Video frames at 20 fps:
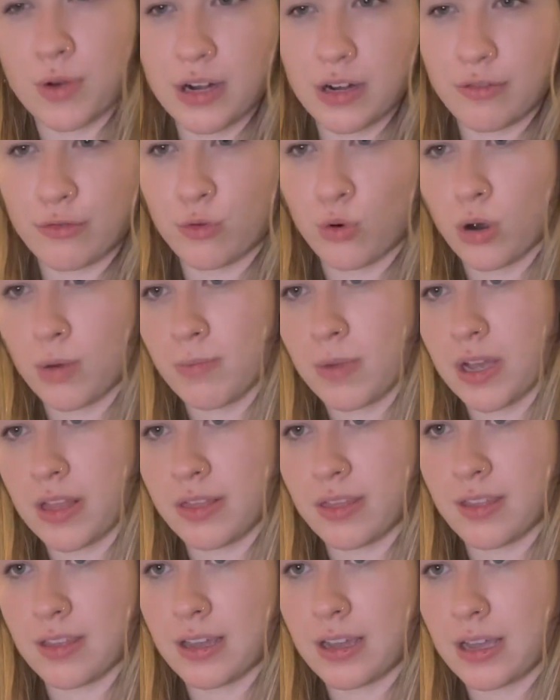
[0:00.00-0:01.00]
to 4
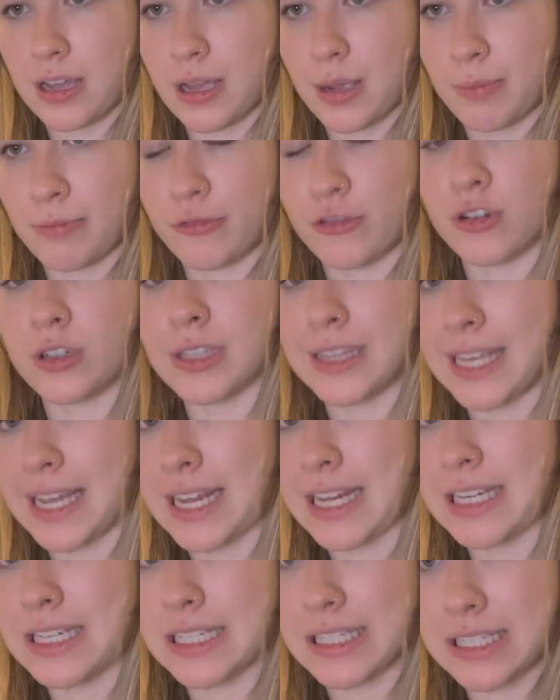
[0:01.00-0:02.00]
month for
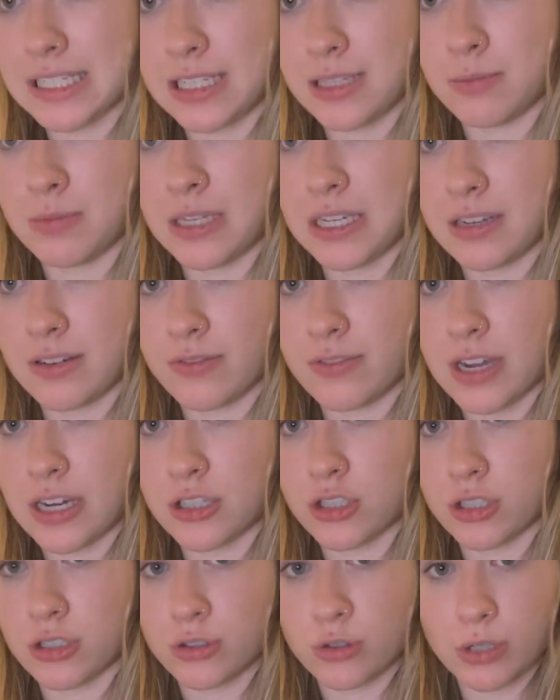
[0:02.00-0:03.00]
latent TB
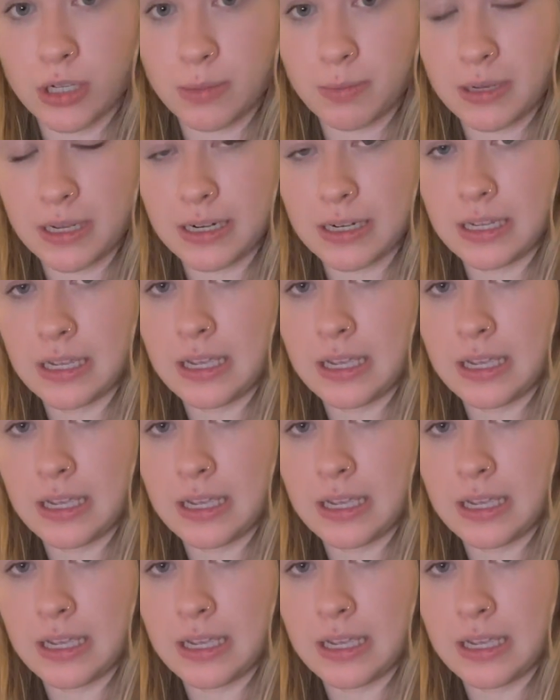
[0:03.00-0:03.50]
infection treatment.